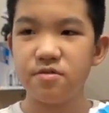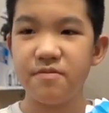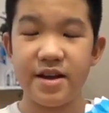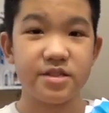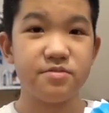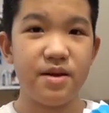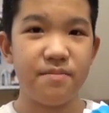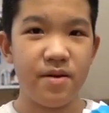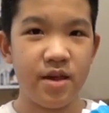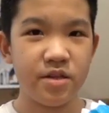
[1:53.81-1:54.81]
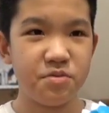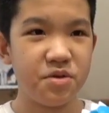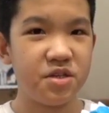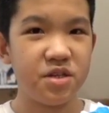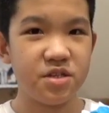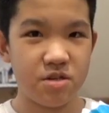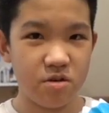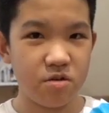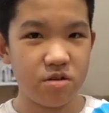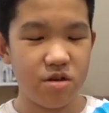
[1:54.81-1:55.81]
Rex Rampage, which is
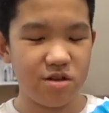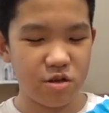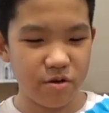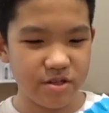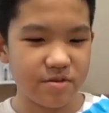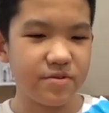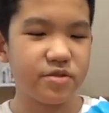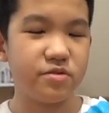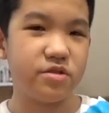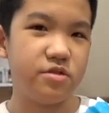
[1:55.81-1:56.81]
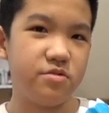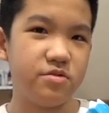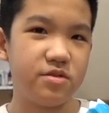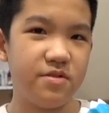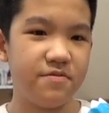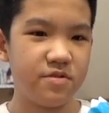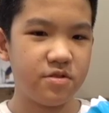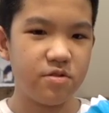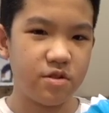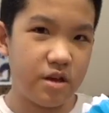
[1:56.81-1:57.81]
a Toys R Us exclusive.
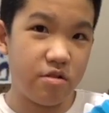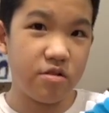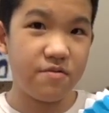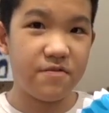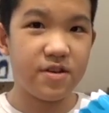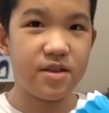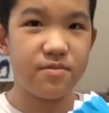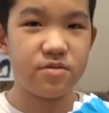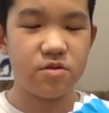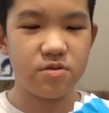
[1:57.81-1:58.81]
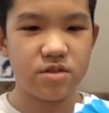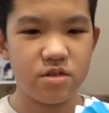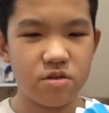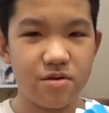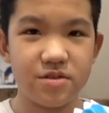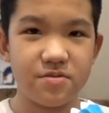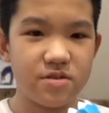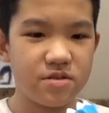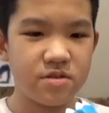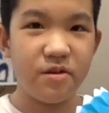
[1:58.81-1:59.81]
So you can only find those in Toys R
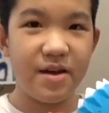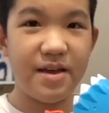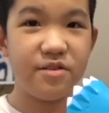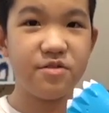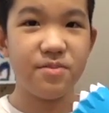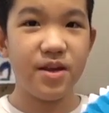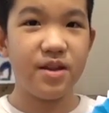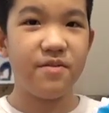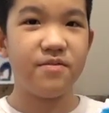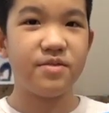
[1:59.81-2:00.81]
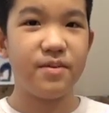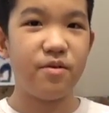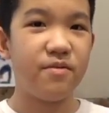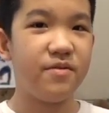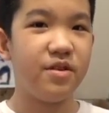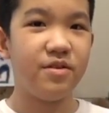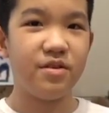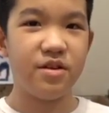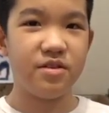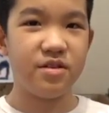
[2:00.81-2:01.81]
Us. Oh, I also made a separate video
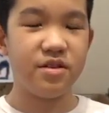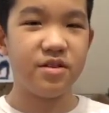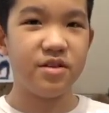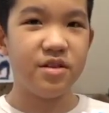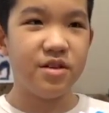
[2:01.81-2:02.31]
on the